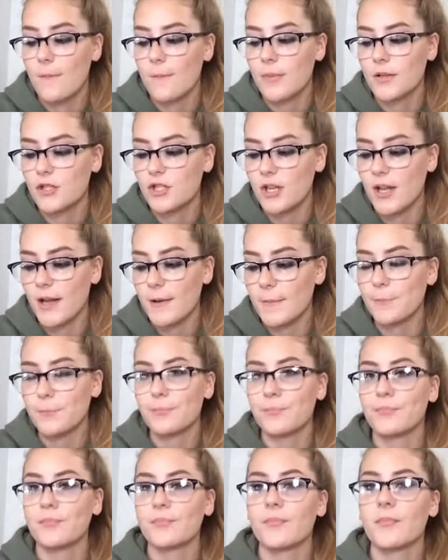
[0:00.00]
But yeah,
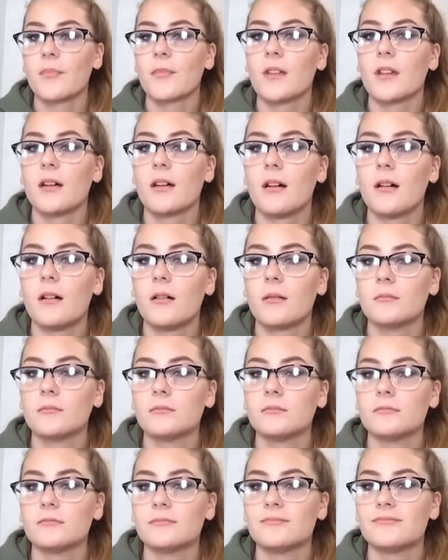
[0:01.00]

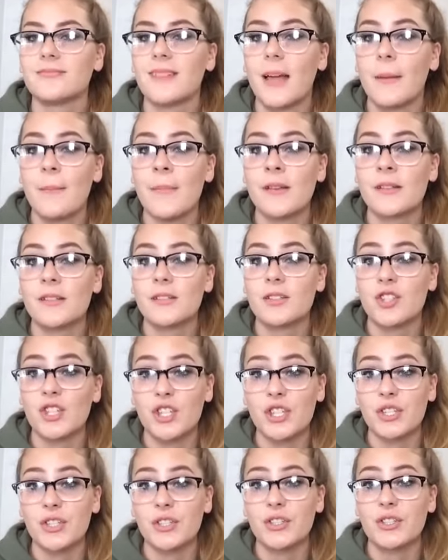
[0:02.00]
I miss
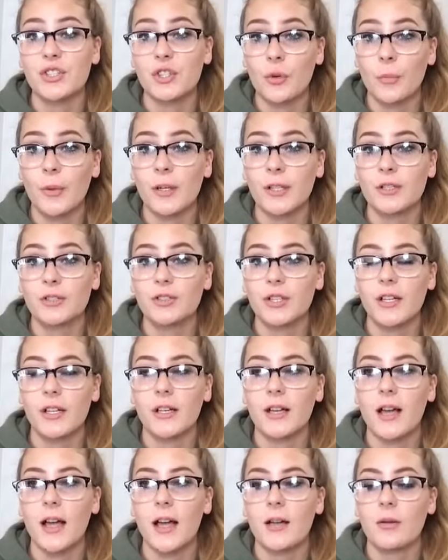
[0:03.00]
cheer so much.
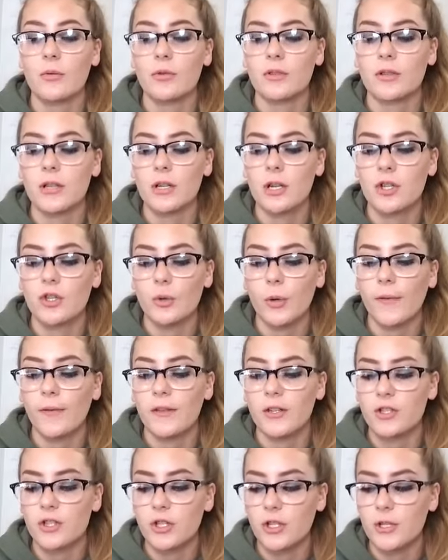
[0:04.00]
Like, I was going to join
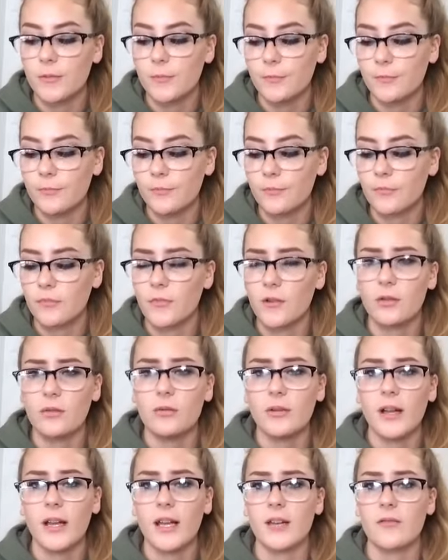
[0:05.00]
this year.
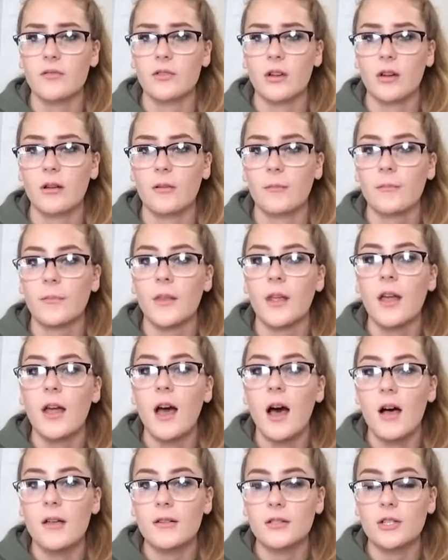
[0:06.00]
Ooh, I can't even talk.
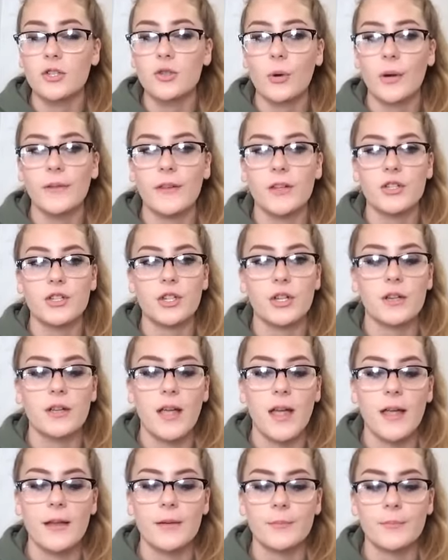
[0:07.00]
I was going to join this year
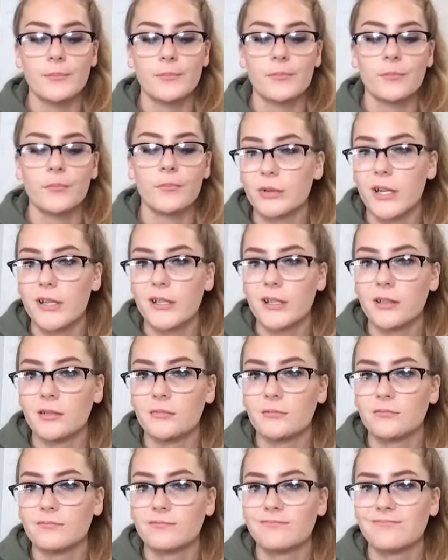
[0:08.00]
again, but I
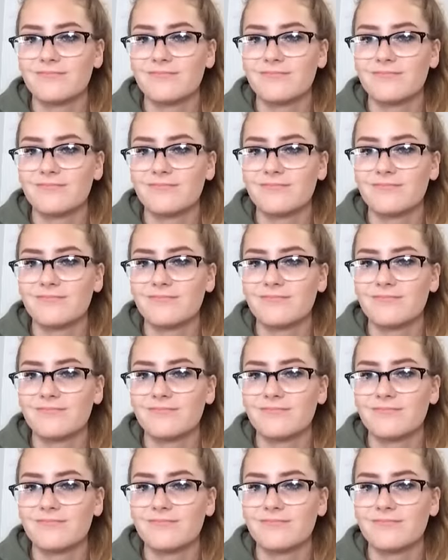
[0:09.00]
didn't.